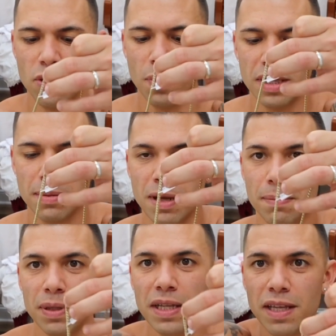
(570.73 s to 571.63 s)
you want them
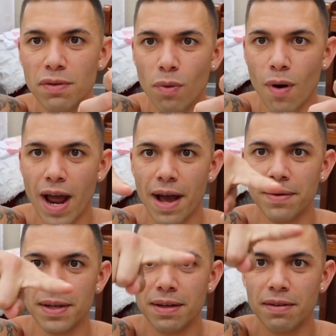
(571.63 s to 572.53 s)
completely
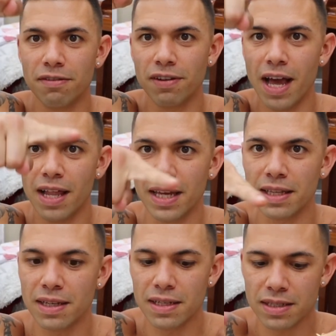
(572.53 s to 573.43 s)
rounded, flat like
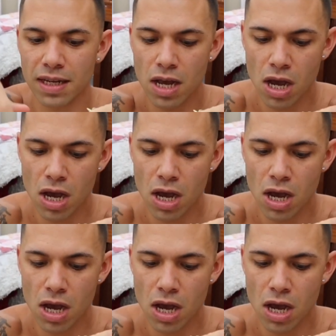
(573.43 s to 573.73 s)
this.